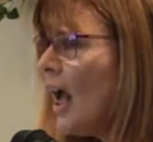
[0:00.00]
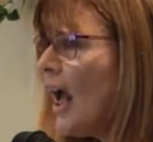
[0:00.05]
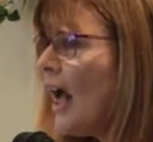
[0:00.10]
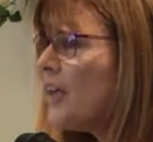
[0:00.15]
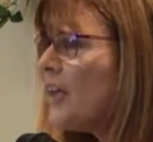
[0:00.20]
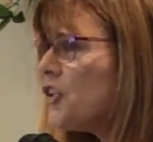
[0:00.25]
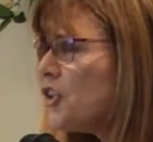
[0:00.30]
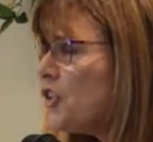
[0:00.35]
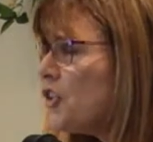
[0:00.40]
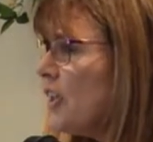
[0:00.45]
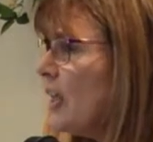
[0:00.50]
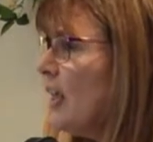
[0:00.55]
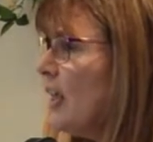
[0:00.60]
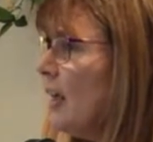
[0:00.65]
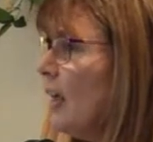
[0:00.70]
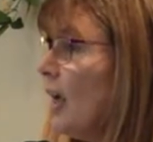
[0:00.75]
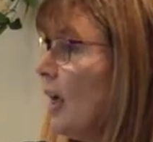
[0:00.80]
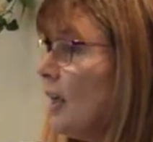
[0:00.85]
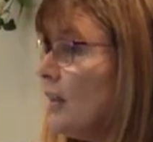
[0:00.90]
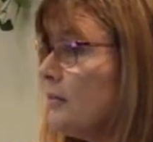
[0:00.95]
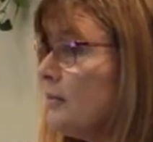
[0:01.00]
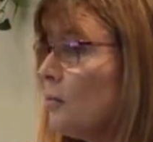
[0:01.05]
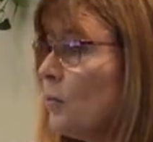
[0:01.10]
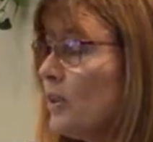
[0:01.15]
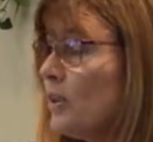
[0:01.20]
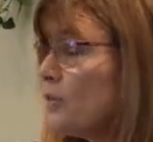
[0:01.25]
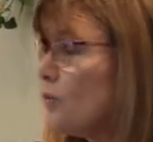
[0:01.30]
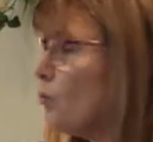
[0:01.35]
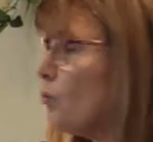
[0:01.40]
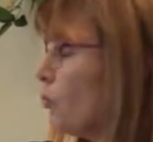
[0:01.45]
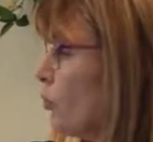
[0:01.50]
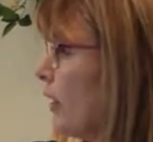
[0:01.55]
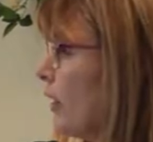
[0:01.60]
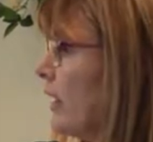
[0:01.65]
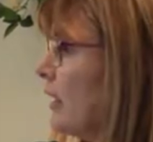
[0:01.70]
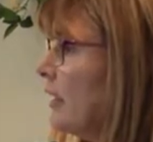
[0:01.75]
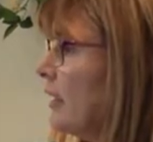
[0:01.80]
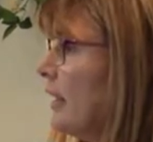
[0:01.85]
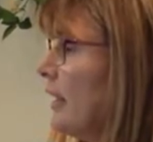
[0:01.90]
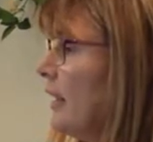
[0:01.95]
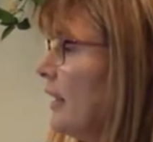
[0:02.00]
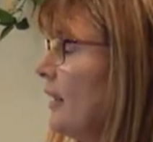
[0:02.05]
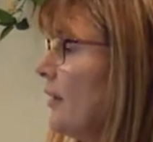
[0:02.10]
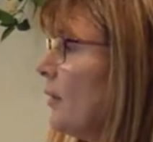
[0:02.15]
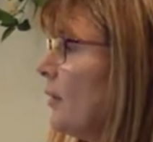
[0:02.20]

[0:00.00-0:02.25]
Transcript: And she was really,